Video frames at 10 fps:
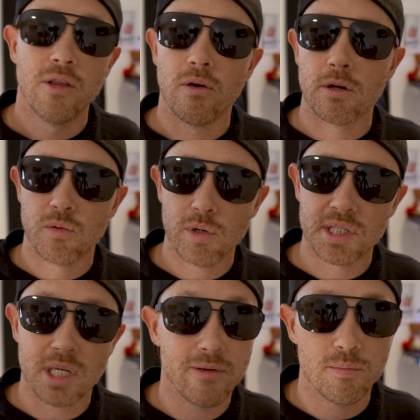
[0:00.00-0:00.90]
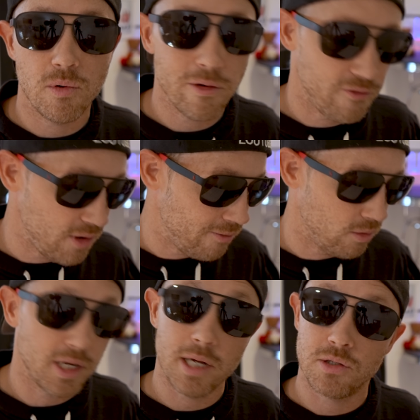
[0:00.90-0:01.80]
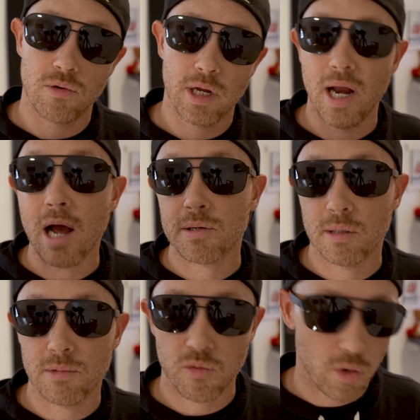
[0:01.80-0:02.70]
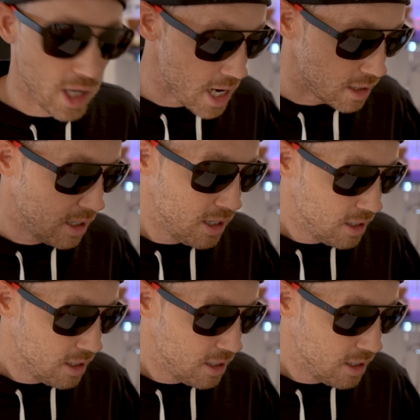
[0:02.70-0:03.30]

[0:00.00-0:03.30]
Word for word: They're a 27-point favorite yesterday. Now it's up to 28.